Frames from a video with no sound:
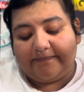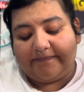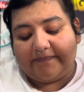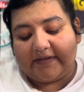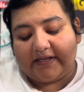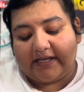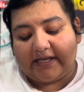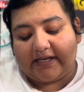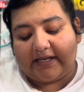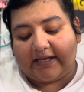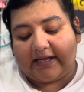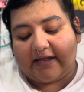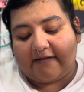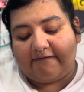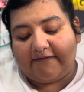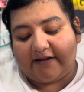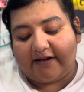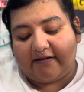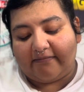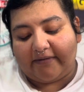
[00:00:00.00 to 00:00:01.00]

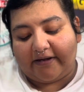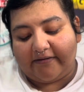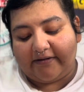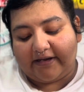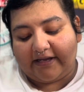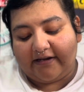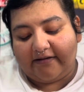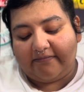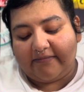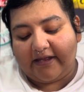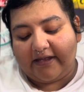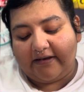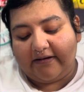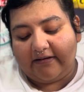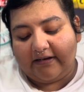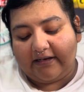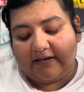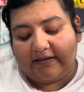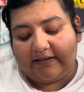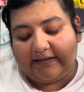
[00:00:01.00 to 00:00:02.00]
African American
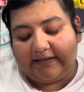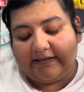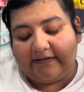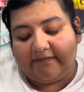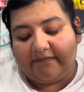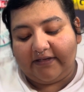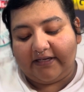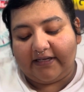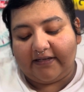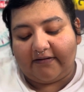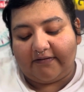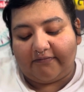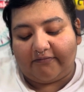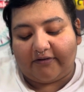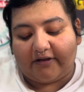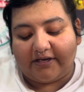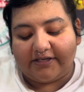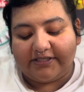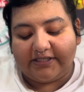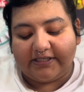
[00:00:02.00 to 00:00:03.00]
man living in
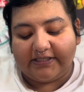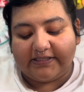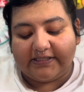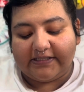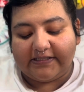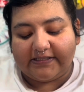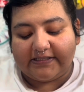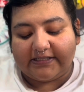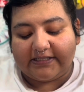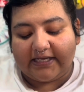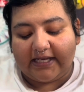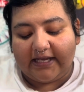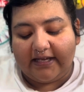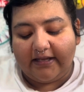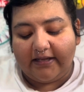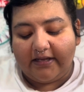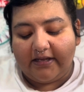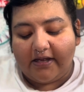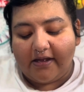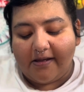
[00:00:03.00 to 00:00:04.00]
Washington State
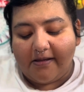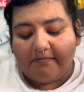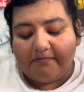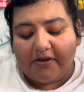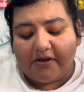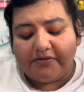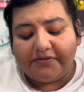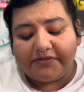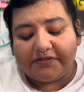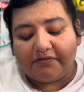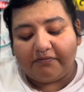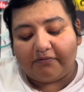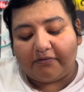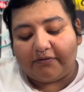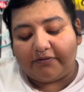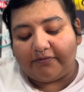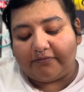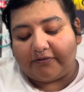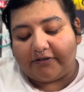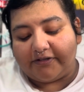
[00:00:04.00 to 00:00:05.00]
post
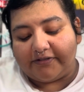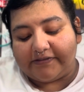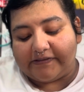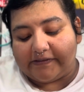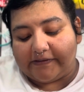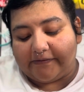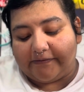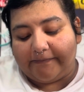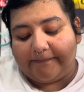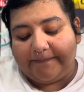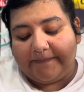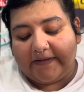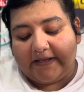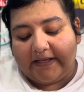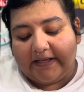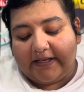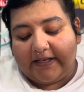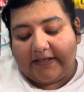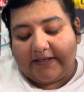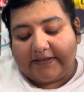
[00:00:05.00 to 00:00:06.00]
World War II.
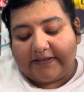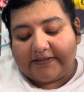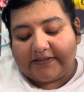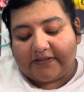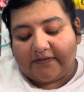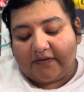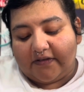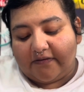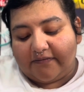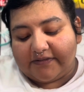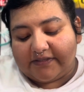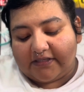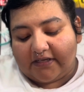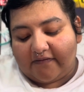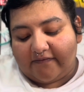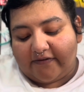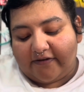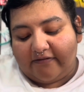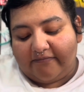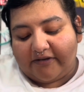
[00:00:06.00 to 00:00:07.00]
So there was not
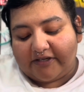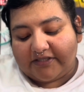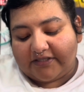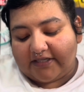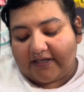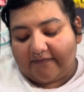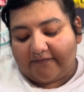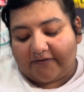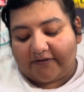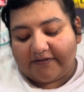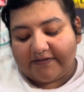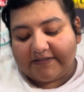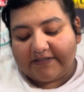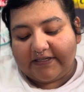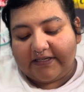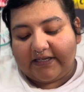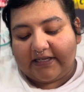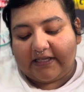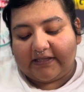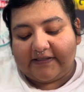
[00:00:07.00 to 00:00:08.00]
very much
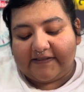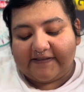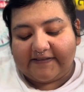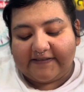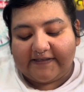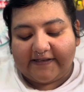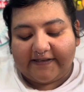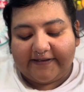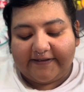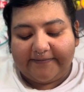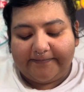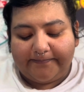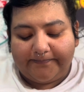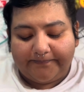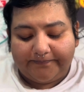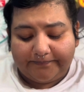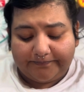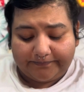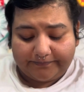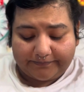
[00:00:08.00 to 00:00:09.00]
diversity at this time.
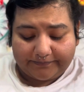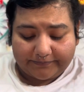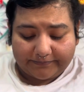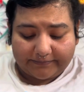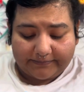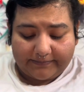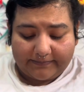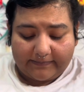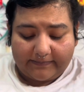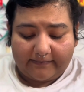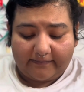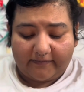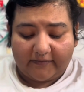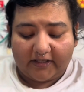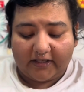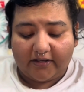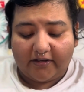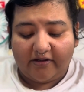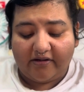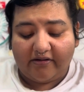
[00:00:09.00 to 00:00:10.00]

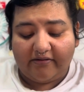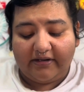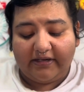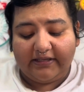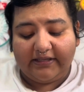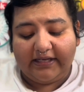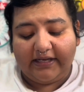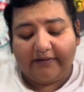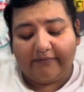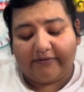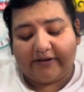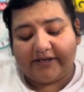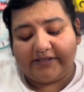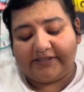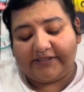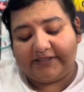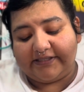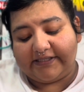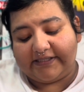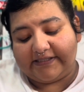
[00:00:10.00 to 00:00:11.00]
Currently,
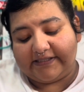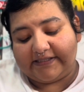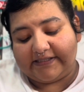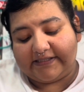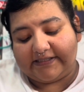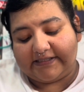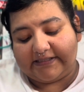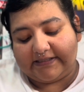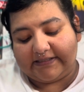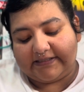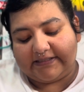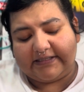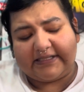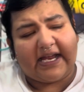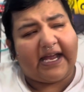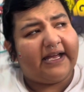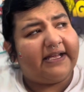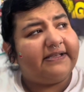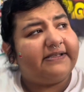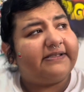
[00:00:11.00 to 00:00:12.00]
Washington
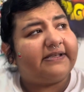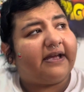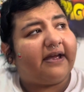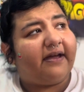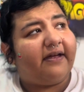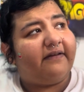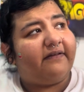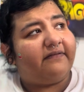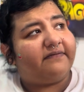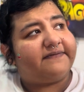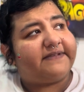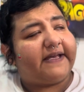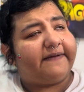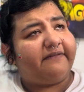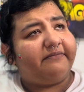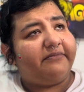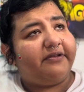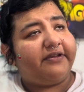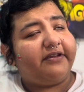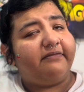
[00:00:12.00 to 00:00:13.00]
stands at
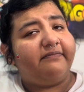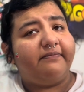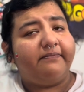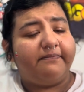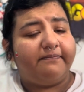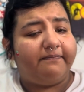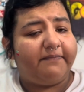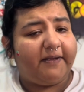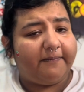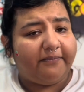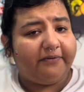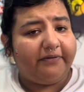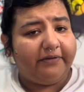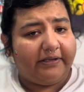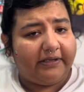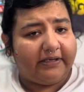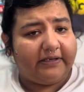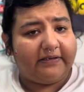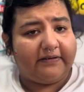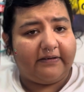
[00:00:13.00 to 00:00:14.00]
7 million people
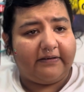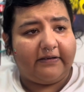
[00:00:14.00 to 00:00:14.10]
in